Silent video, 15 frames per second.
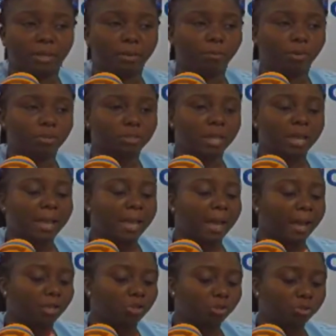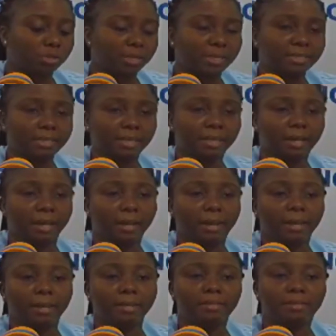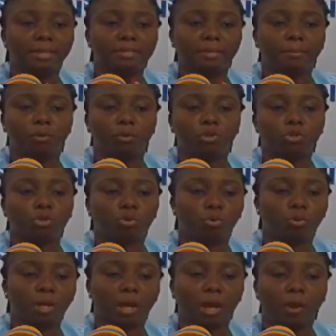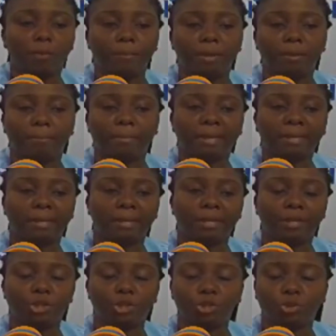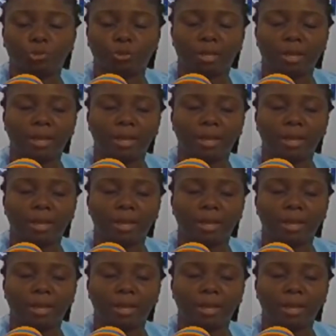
But as you start yonder, let listeners them also know now how many man delegation